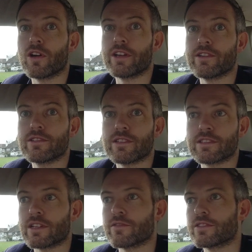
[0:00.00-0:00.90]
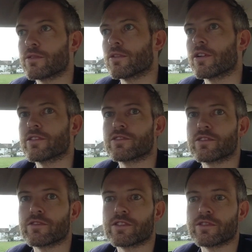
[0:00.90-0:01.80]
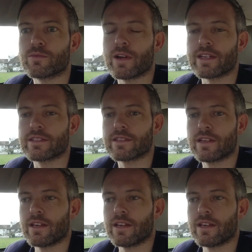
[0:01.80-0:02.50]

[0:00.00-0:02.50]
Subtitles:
liners instead of steel liners to reduce weight.